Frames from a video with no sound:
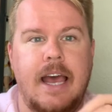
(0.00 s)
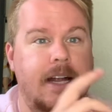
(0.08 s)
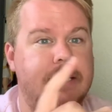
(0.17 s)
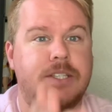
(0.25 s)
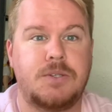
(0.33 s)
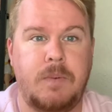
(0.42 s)

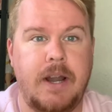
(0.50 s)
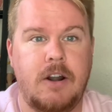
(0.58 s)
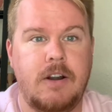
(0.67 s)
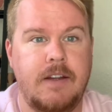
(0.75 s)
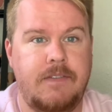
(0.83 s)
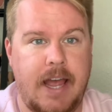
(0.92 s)

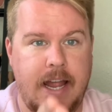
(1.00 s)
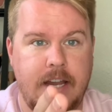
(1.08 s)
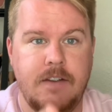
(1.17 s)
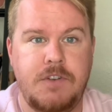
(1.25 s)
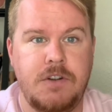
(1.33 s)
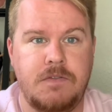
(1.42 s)
swear, if any
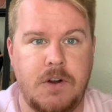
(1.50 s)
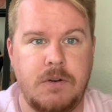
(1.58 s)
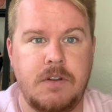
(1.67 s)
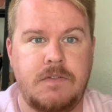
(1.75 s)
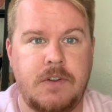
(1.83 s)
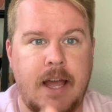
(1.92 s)
of you
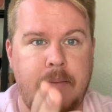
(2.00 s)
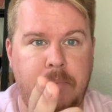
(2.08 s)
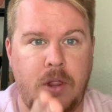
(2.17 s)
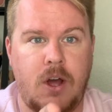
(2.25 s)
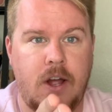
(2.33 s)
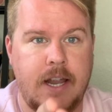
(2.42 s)
voted for that
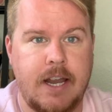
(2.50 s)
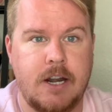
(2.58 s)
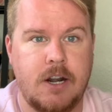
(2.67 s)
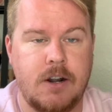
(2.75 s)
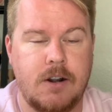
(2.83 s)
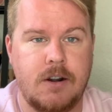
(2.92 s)
blonde
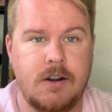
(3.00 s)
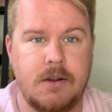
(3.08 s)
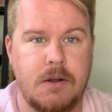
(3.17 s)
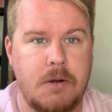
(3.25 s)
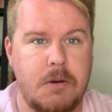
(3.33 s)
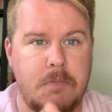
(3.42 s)
haired,
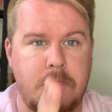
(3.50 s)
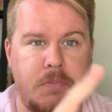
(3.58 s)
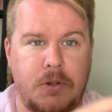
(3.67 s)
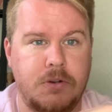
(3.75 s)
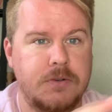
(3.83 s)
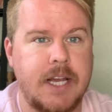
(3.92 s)

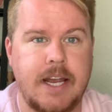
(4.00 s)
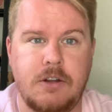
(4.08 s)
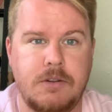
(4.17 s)
blue-tailed